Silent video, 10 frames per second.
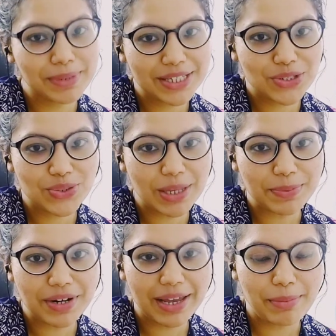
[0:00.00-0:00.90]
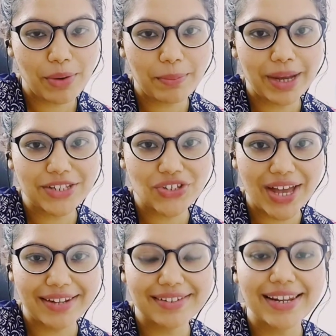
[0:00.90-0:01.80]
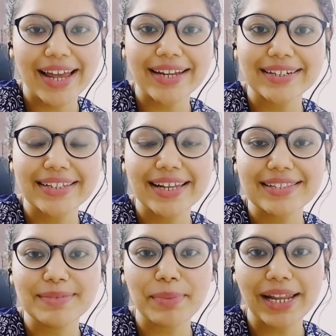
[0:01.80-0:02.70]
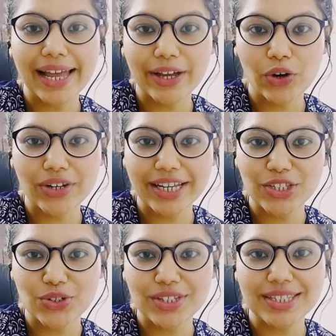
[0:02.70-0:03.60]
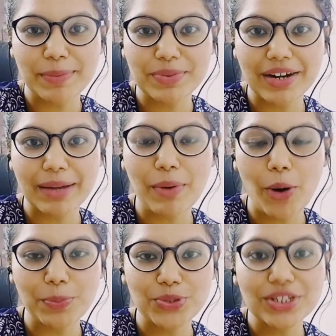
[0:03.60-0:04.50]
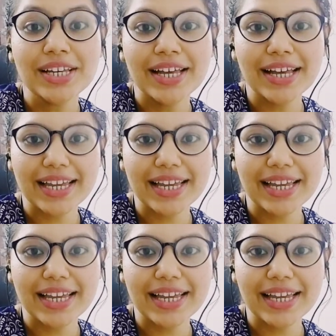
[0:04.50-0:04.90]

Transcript: please do subscribe my channel, and there is a bell icon next to the subscribe option.